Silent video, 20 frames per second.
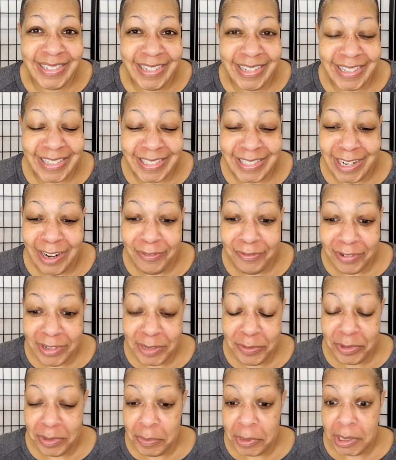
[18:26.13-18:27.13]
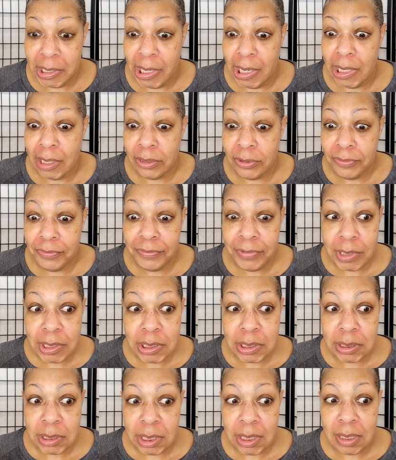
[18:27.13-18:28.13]
Because then I really would have been like, you
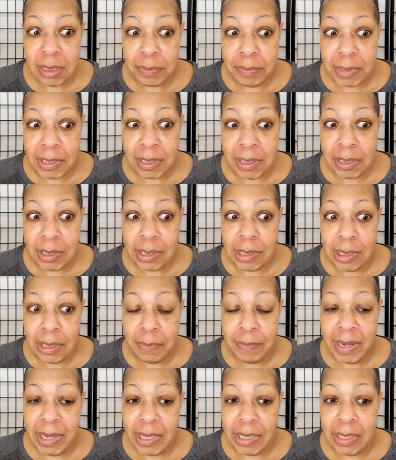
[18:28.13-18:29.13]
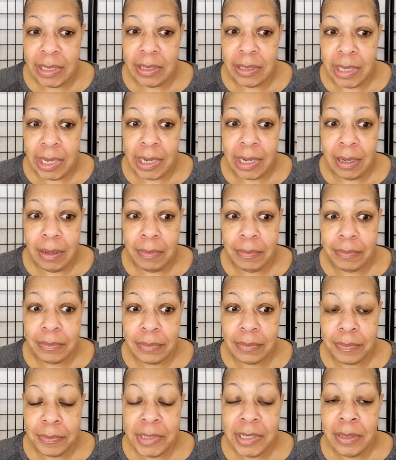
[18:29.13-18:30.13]
really sticking me in my head like
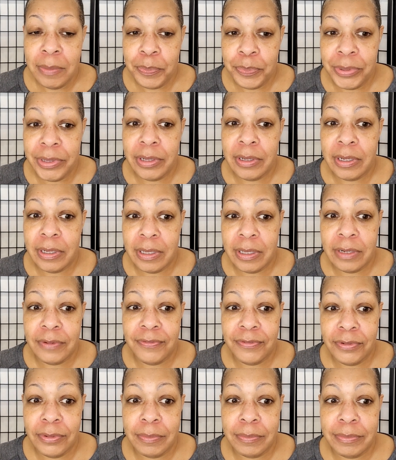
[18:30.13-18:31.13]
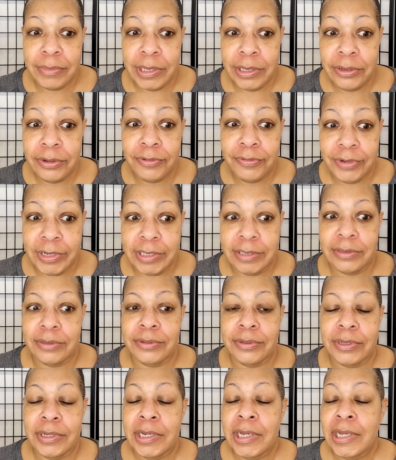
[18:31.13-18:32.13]
I'm Pinhead from
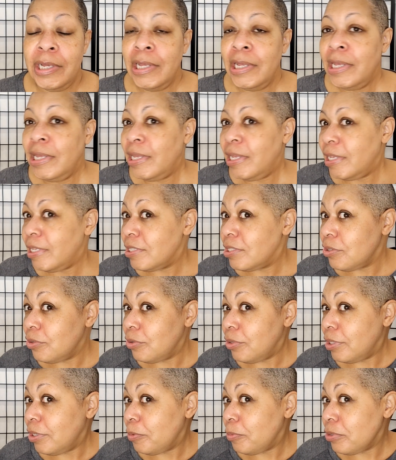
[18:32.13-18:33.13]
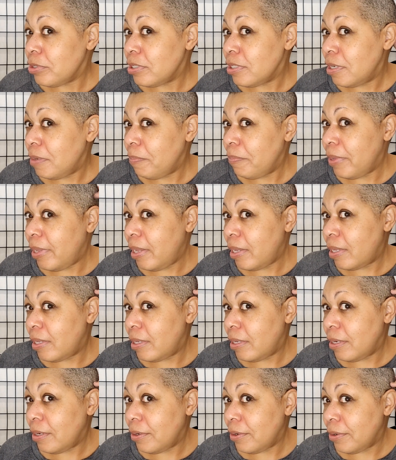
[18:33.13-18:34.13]
Hellraiser. And so there were some back
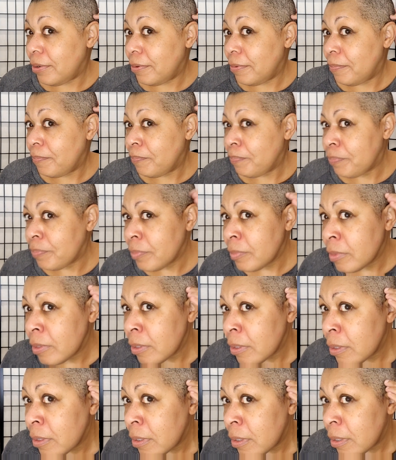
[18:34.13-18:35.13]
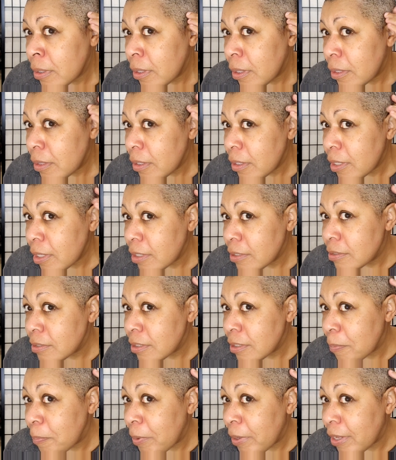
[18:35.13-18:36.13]
here. I think I
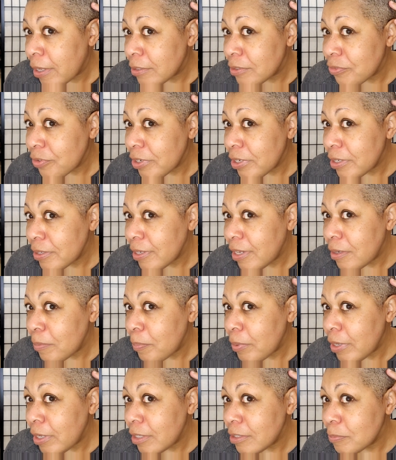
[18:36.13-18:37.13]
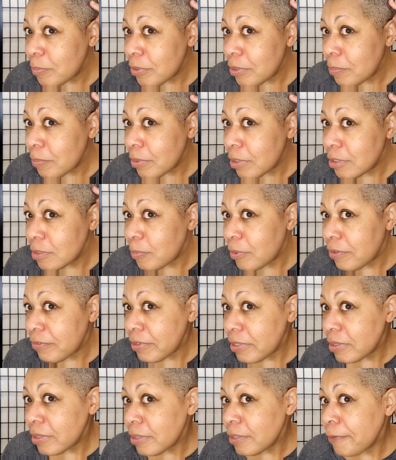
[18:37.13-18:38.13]
see a patch right here. Not a patch, but a blood spot
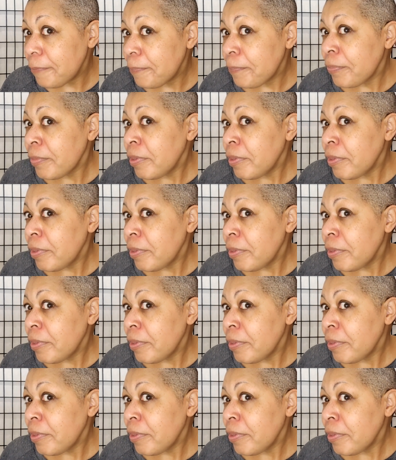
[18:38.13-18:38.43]
right there.